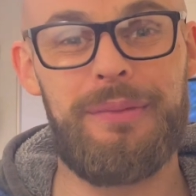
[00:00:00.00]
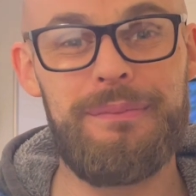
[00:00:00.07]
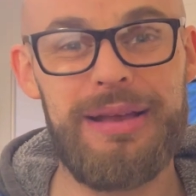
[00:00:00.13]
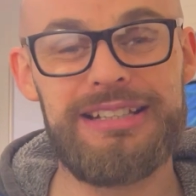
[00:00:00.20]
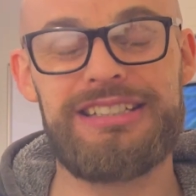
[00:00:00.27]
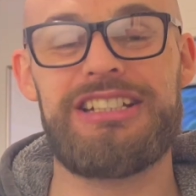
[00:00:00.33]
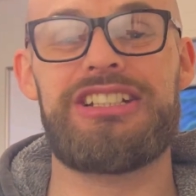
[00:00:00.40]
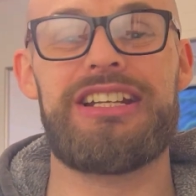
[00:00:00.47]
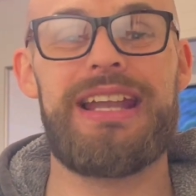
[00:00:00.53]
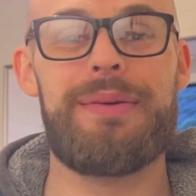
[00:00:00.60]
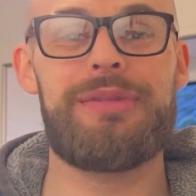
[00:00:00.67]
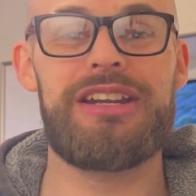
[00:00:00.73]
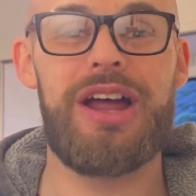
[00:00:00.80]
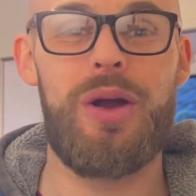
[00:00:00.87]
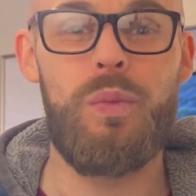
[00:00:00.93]
message and
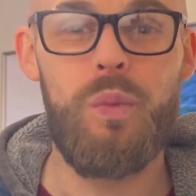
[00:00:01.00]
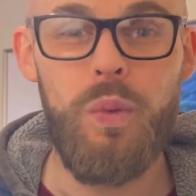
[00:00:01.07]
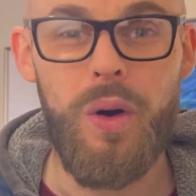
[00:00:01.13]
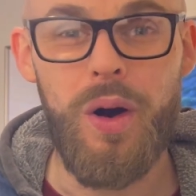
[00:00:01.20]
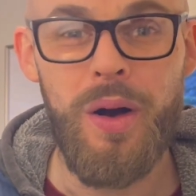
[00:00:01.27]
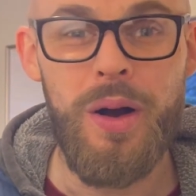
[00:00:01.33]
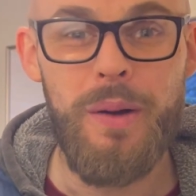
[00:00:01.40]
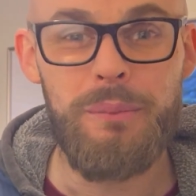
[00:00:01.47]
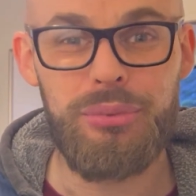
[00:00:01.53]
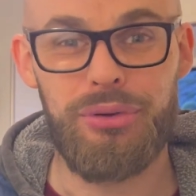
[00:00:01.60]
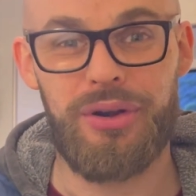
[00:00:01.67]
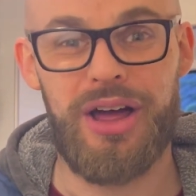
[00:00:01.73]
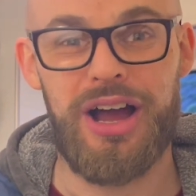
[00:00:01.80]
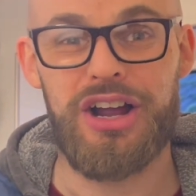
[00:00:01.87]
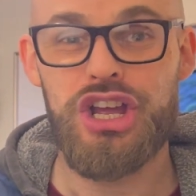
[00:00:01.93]
let me know what
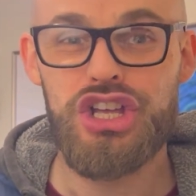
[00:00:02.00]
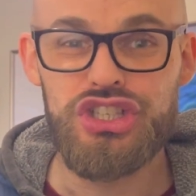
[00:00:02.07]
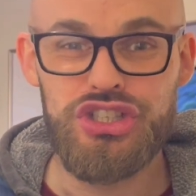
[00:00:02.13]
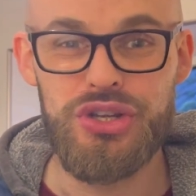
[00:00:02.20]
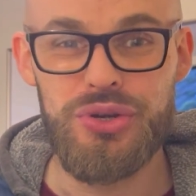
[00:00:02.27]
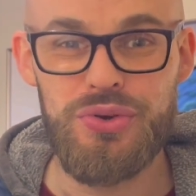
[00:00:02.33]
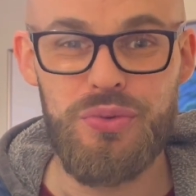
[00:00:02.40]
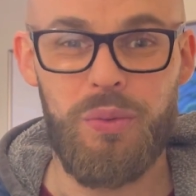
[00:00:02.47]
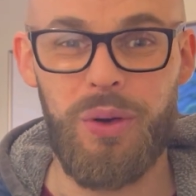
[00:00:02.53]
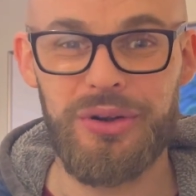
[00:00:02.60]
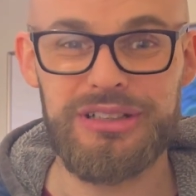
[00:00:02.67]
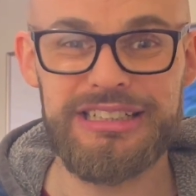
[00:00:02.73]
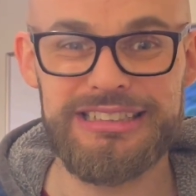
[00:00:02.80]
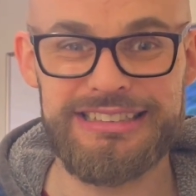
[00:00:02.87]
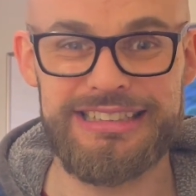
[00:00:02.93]
product you
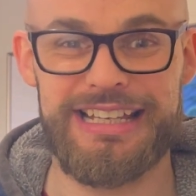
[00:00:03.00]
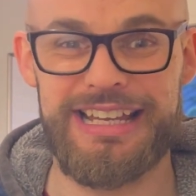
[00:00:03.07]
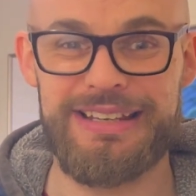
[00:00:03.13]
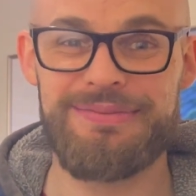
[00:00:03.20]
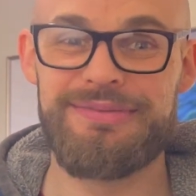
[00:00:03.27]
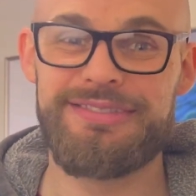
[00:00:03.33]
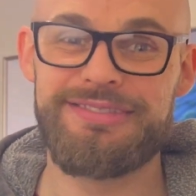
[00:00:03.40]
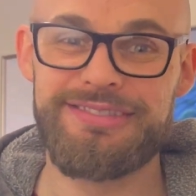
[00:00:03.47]
want to see.